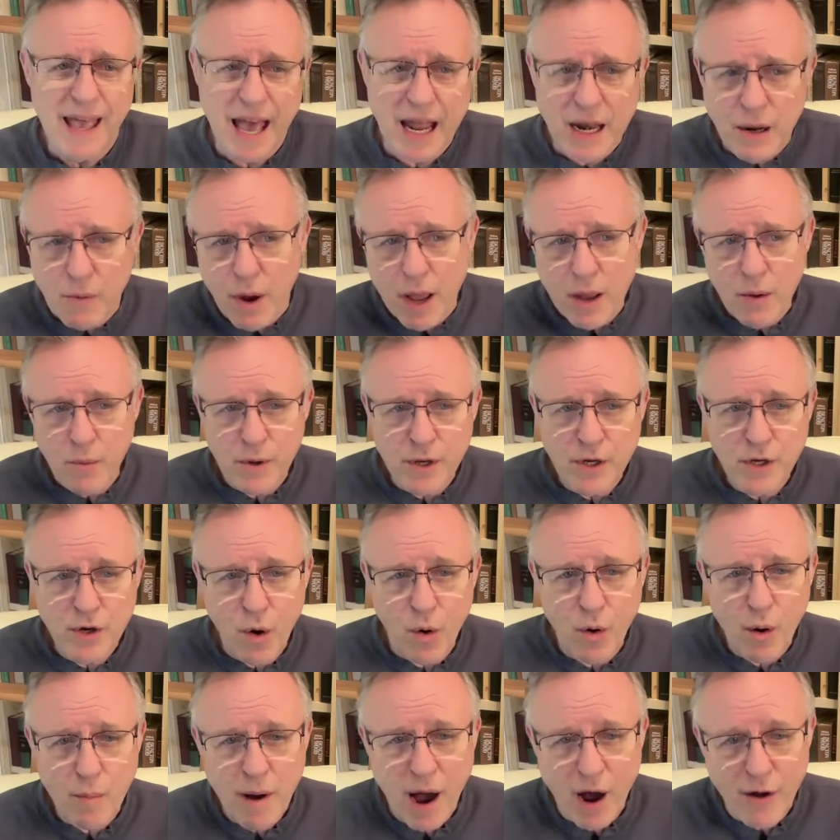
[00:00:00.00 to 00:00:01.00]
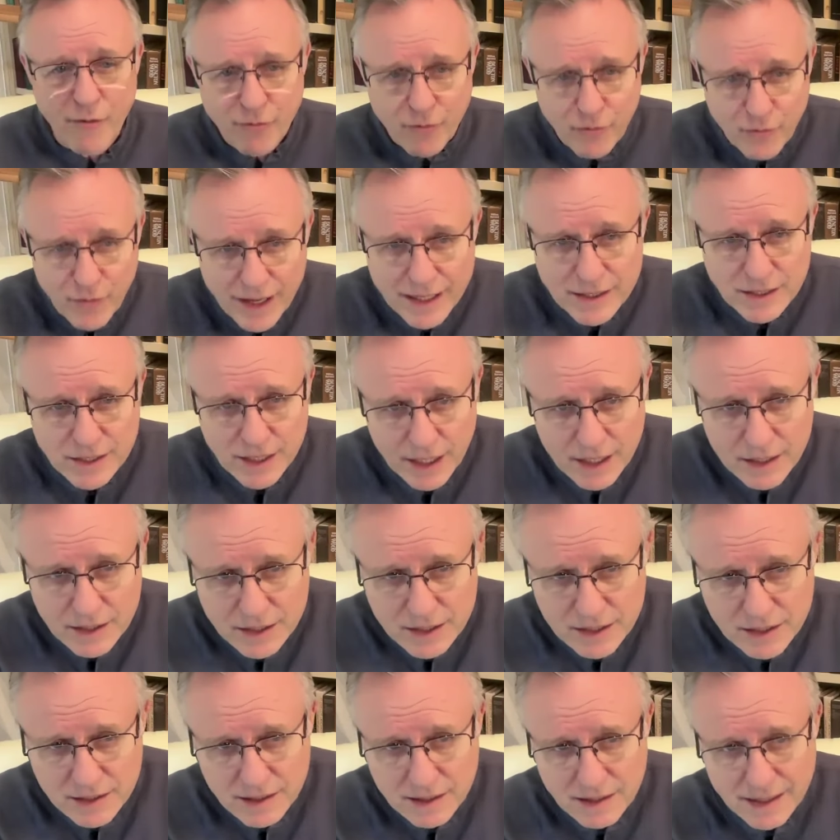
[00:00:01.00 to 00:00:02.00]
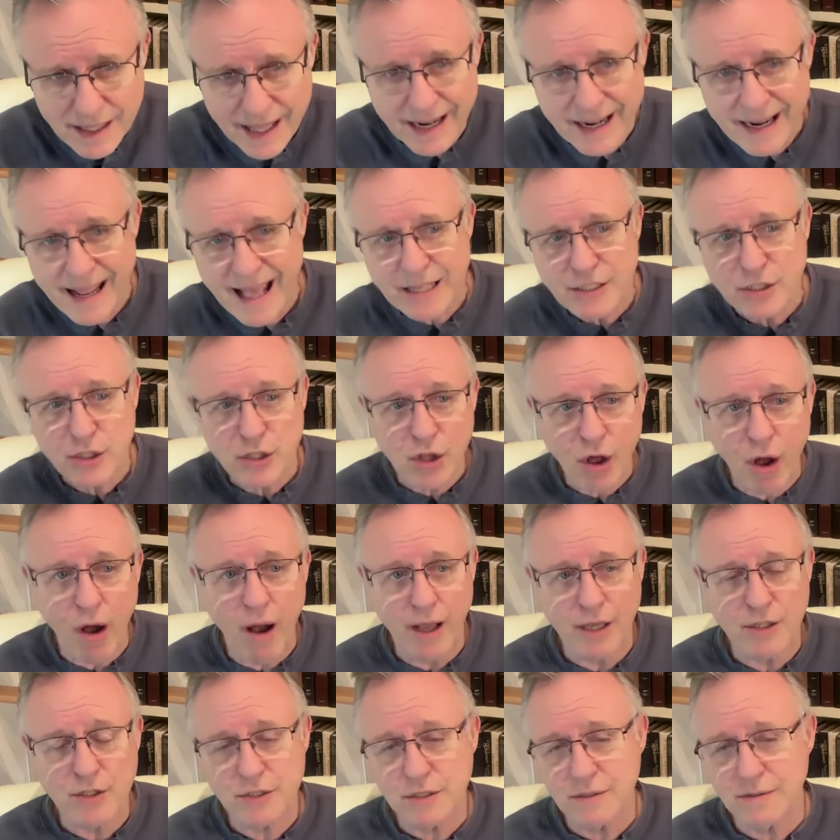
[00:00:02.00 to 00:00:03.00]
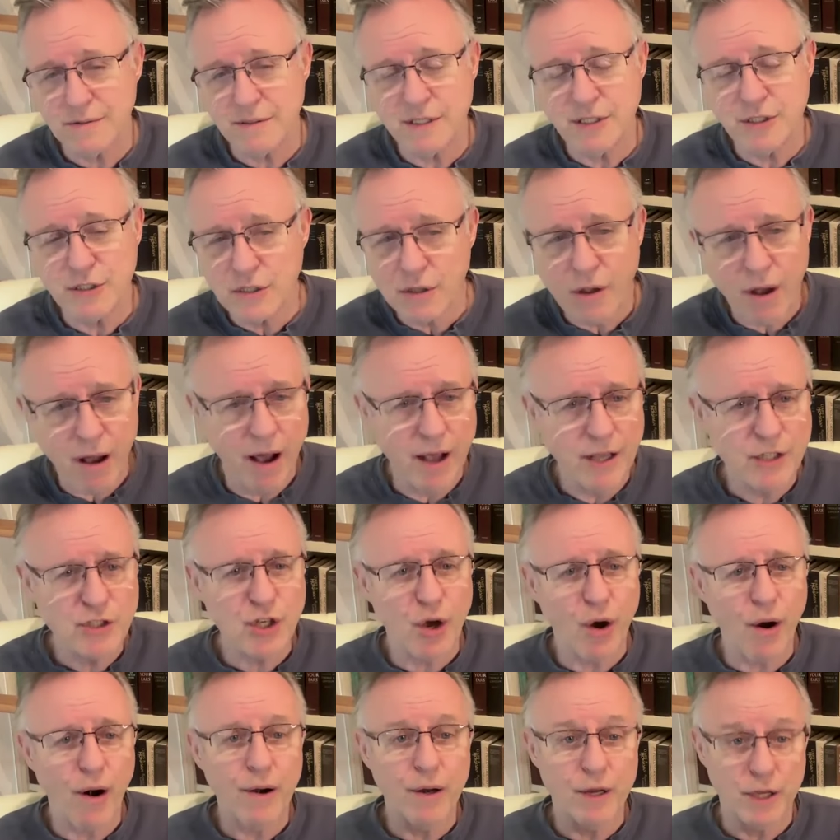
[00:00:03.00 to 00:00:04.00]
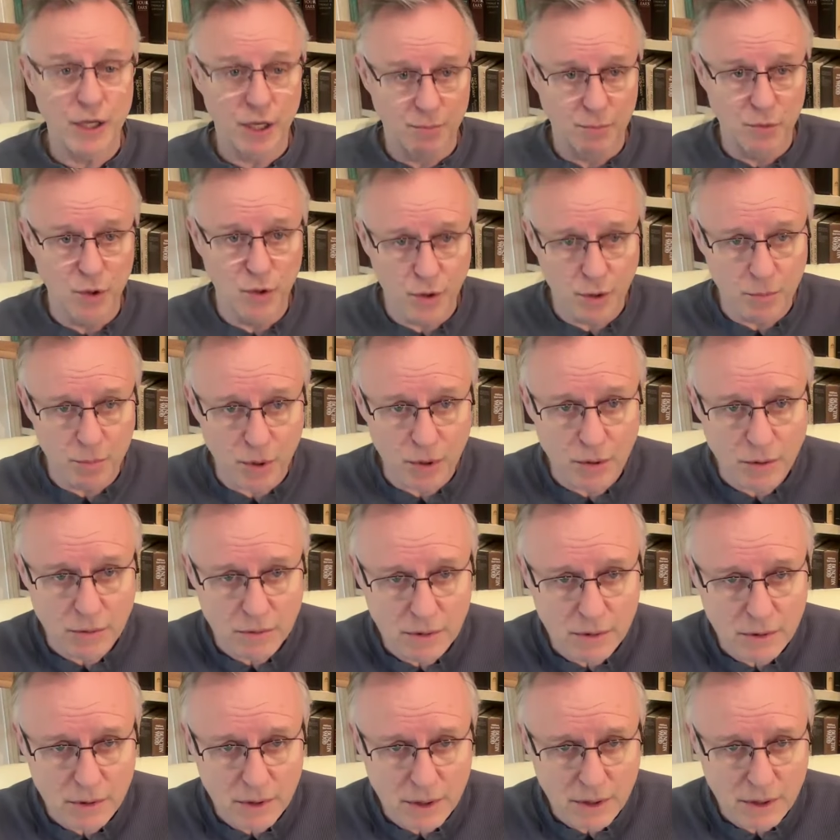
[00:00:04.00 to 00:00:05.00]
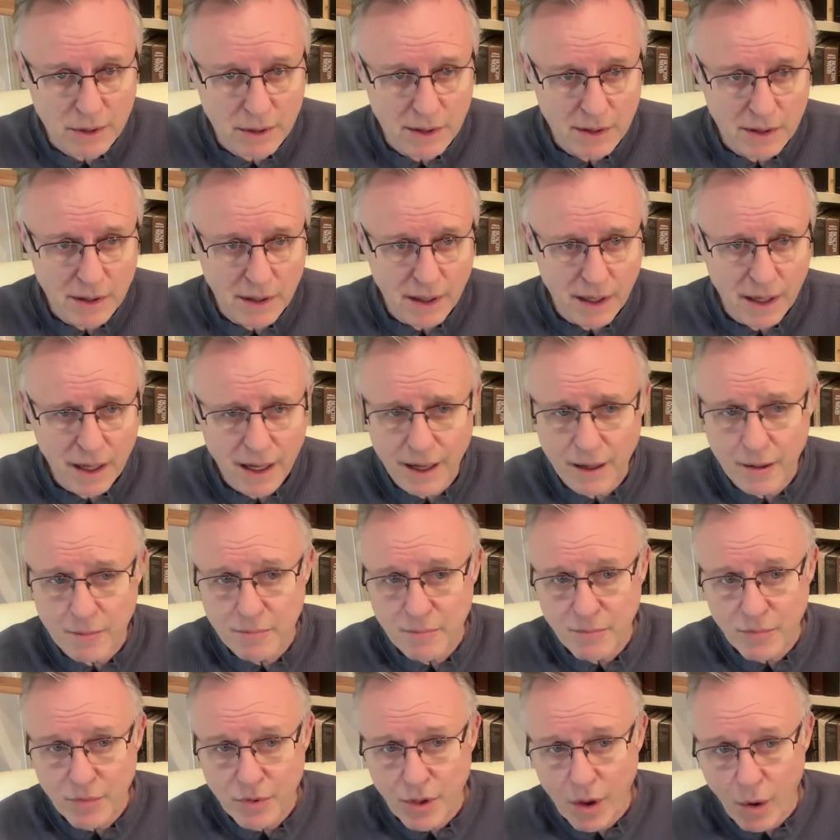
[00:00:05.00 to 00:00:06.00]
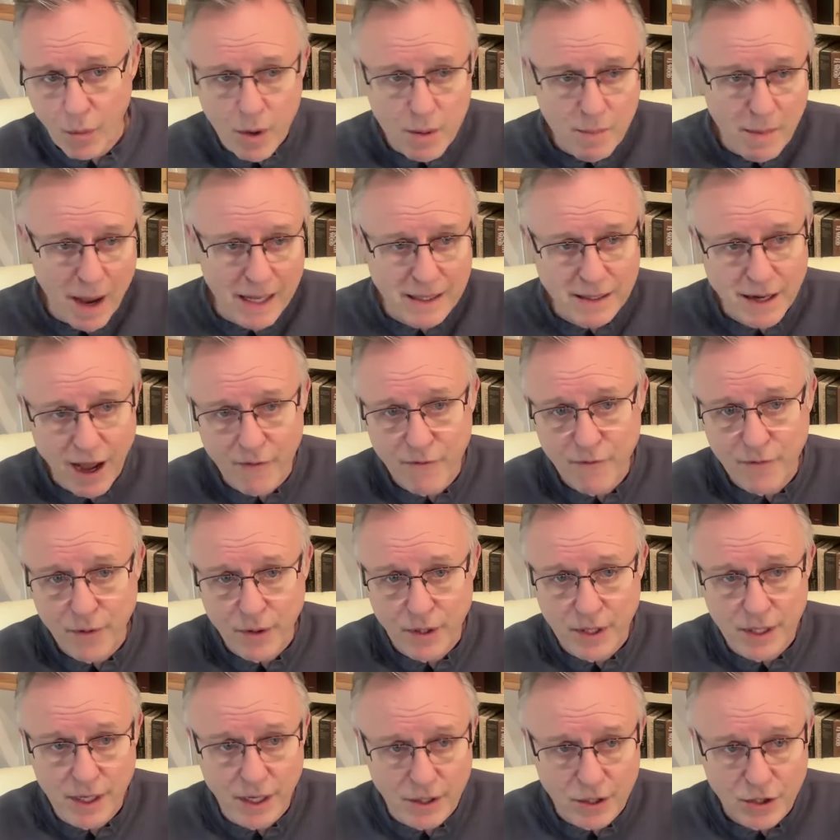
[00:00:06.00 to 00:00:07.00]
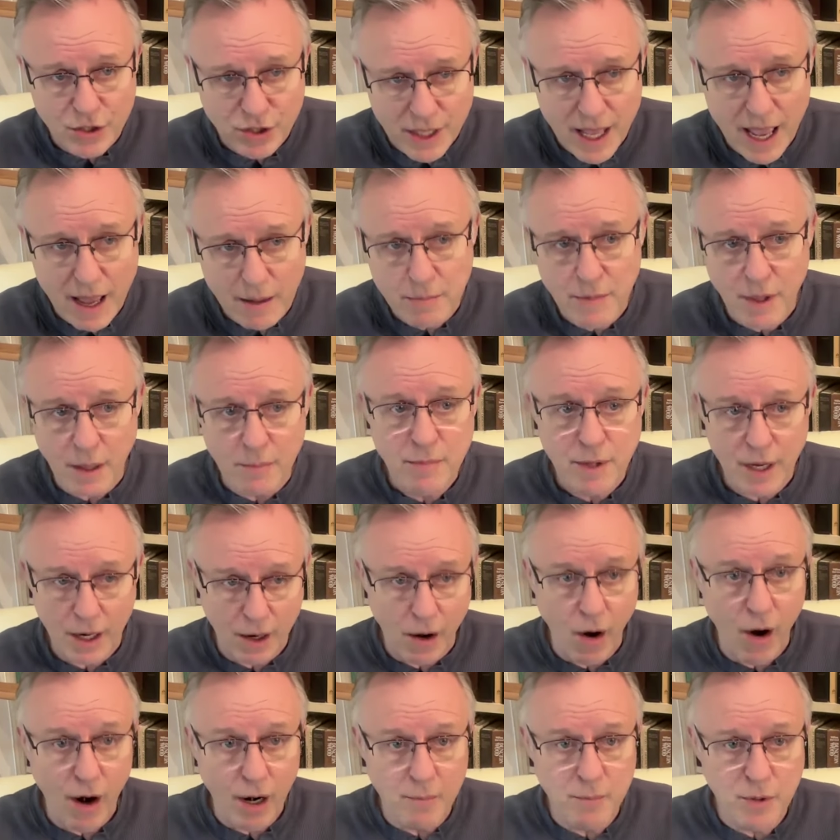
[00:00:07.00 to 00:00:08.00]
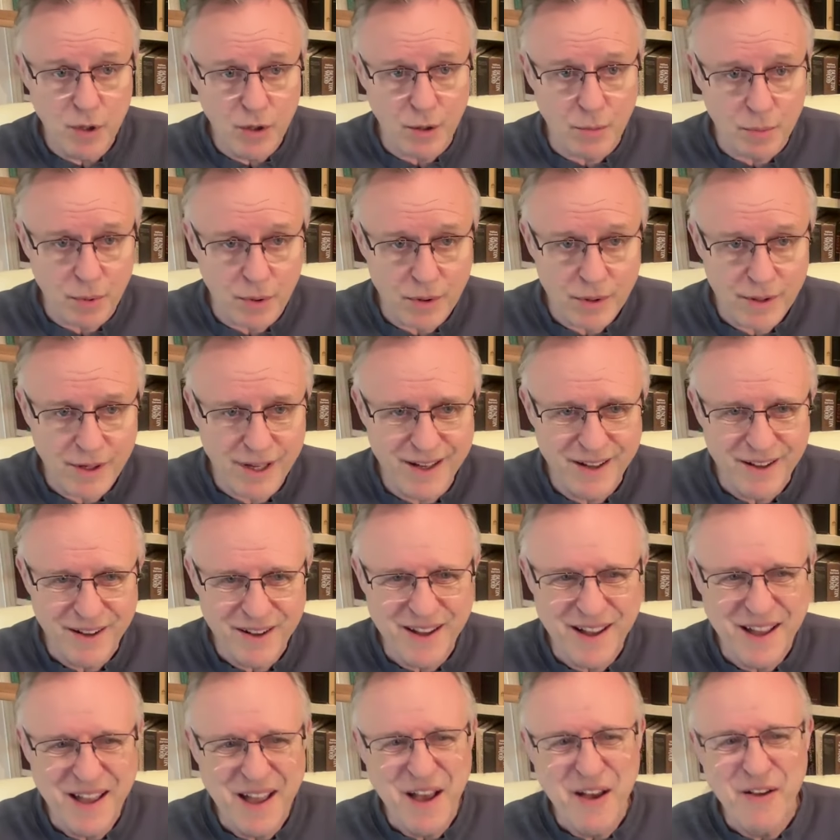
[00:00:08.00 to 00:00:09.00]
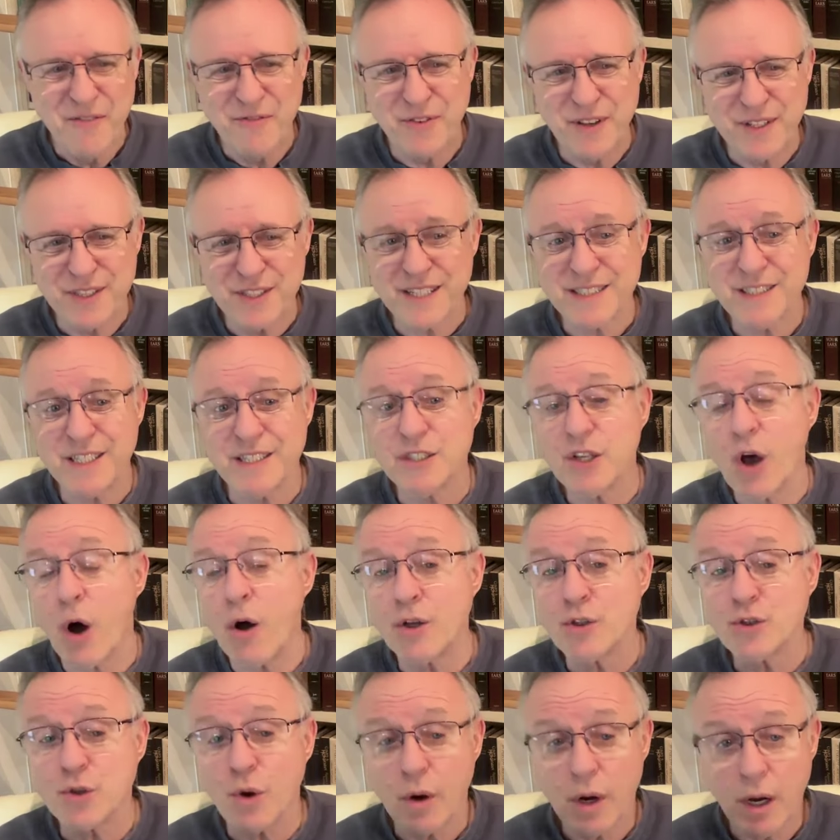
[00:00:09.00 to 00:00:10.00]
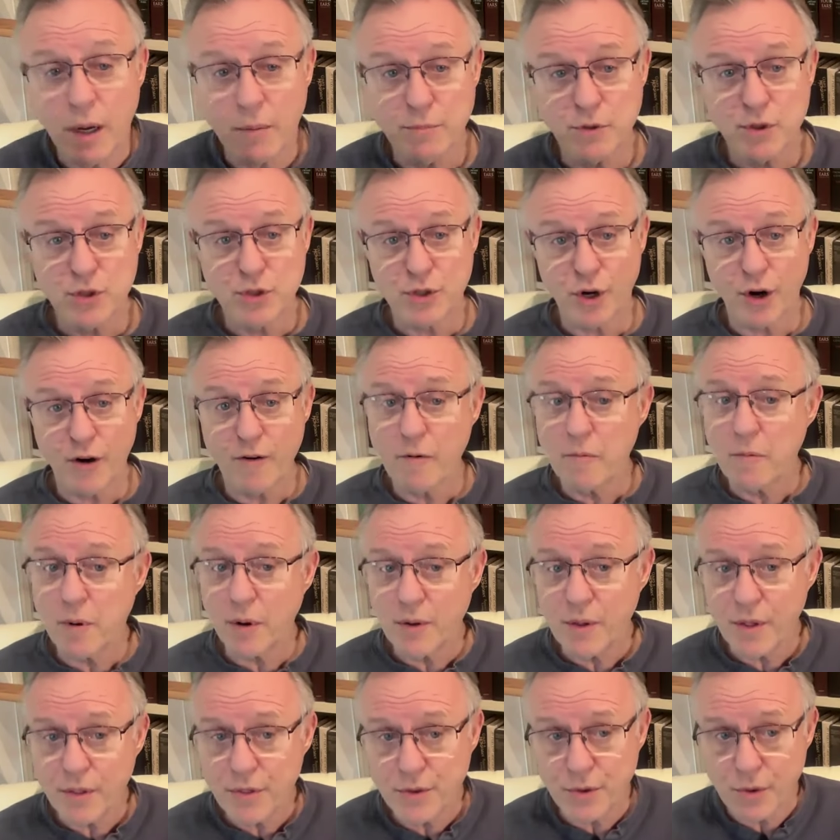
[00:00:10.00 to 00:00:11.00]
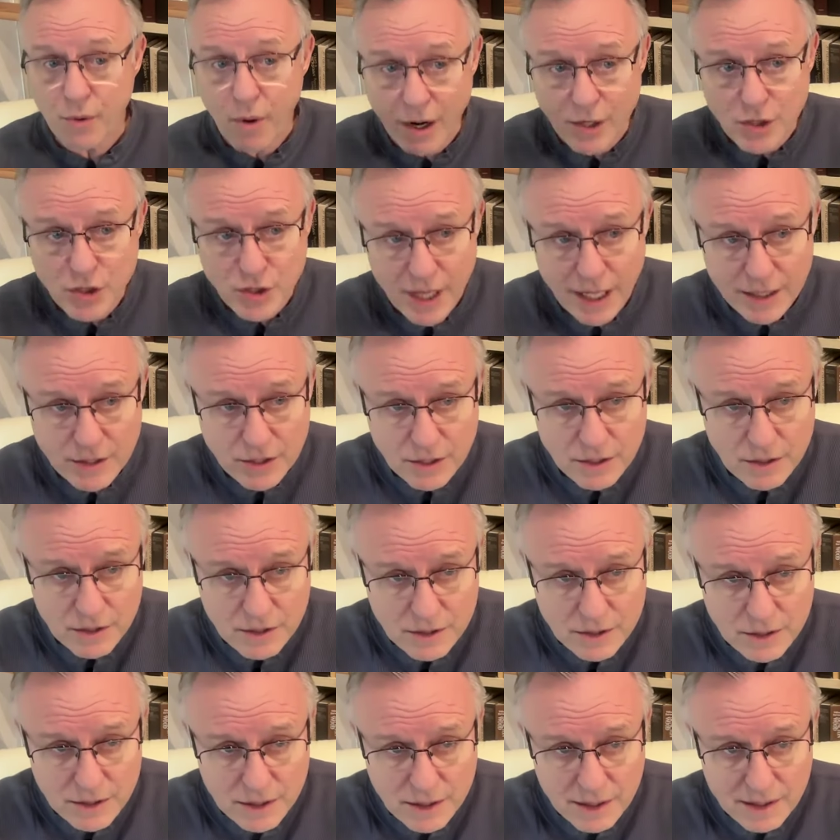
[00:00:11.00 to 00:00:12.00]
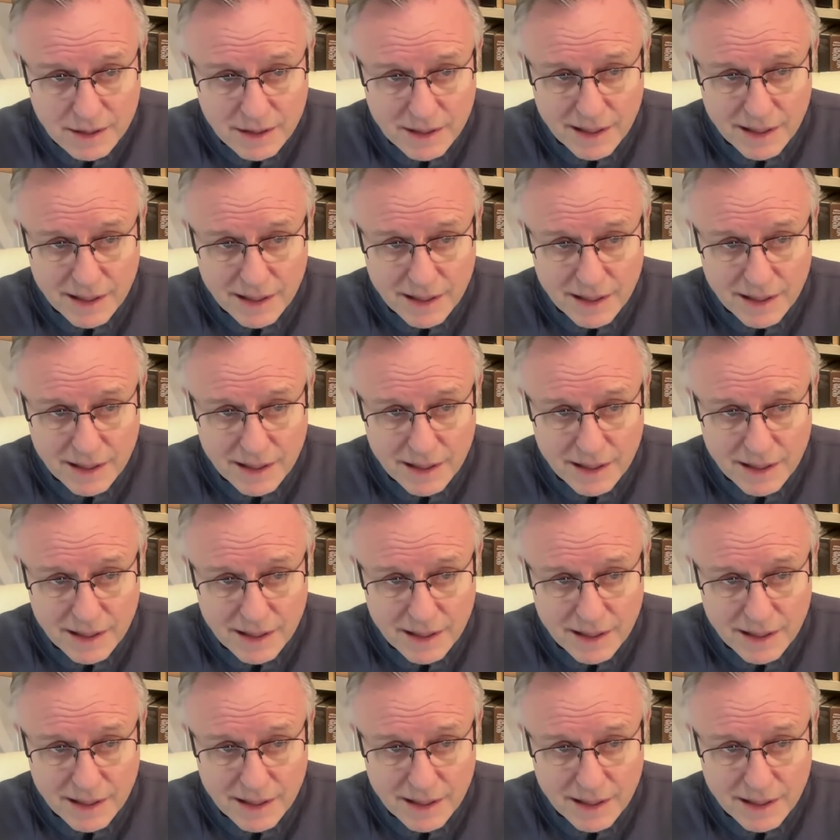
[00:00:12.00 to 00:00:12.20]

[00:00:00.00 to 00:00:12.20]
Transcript: Anyway, we know about physics that it has laws. These laws are immutable. Though we might not fully understand them, they are immutable. Physics is also observable through our senses.